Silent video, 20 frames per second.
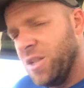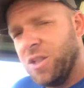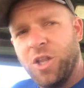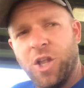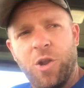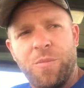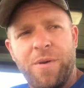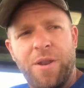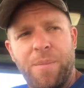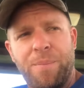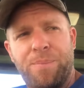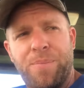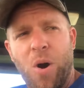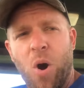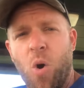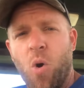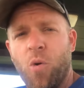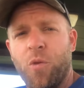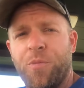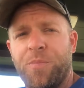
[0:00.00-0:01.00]
a little bit of
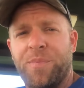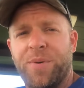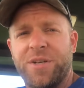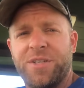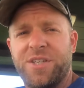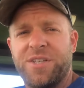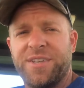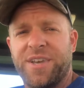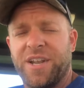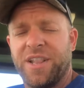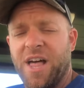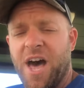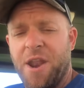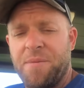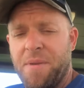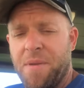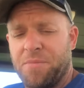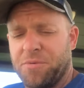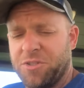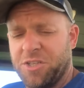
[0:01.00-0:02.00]
both. But she said a
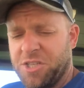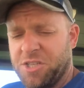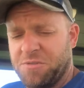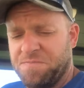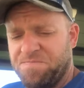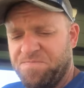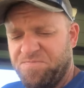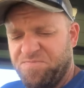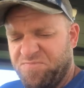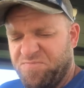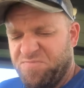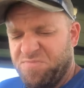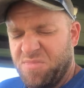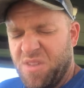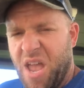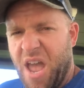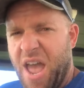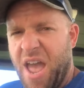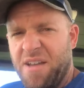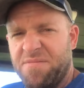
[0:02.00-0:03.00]
lot of people just,
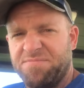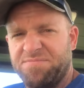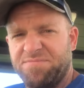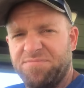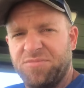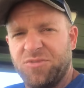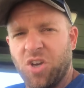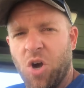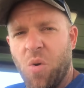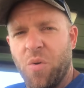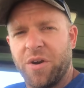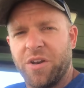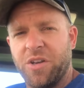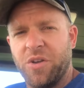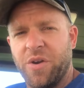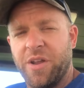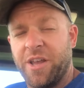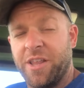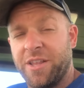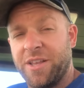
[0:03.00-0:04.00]
nah, don't want to
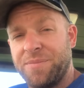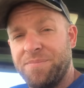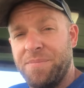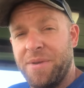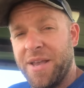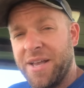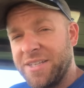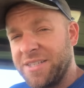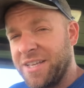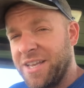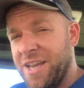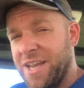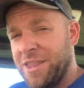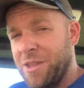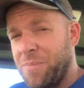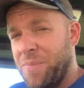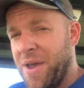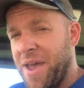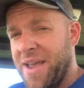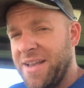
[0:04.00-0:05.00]
do it. And because again,
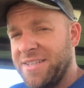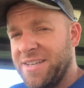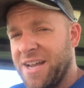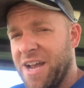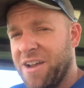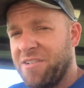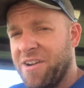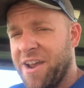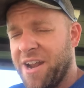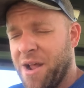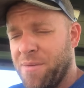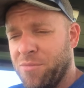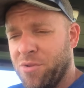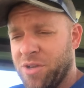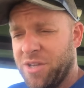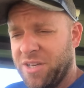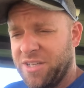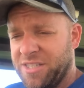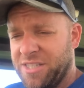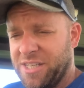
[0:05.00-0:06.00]
the pay is not great. I'm
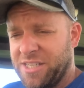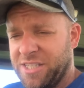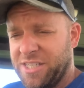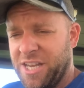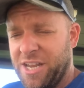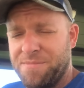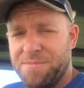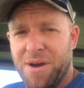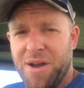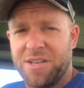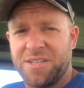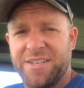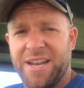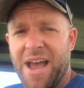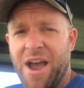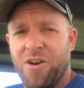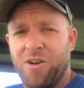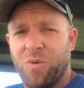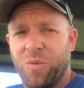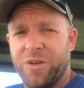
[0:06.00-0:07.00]
looking at 16 bucks an
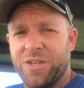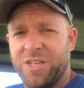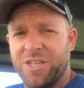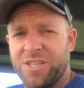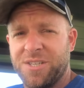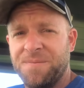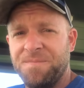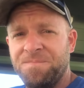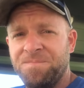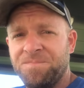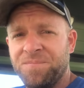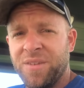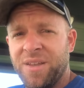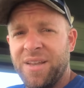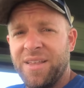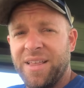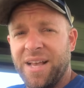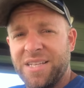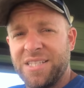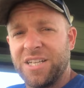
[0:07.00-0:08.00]
hour, which is
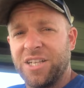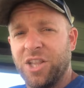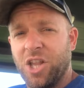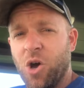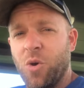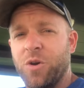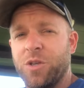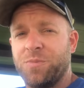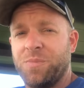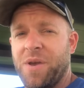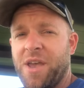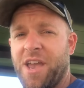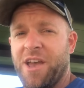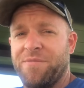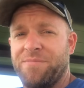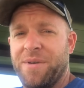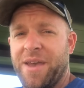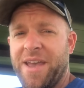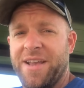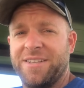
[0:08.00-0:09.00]
that's the lowest pay
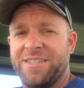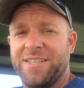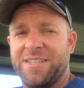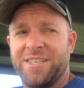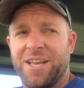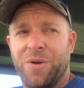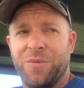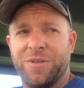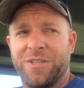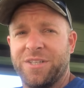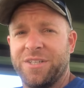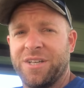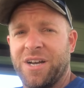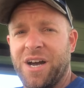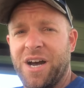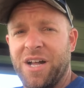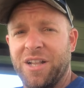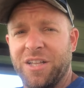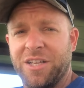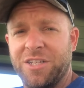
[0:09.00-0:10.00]
I've made since I was in
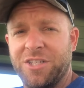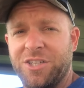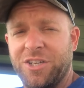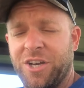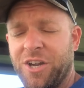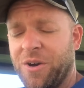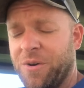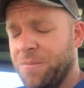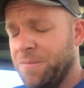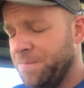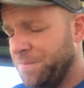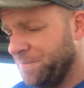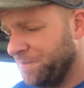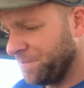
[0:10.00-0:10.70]
college. You know.